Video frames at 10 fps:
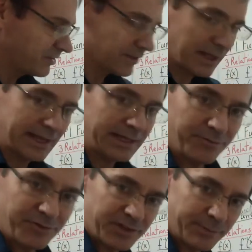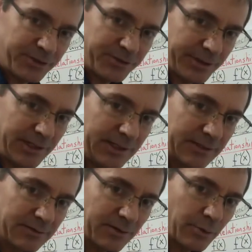line of symmetry,
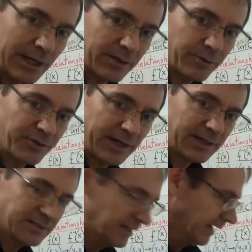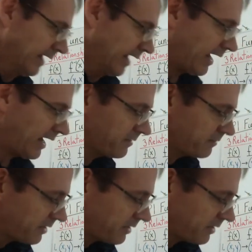the y equals x, and they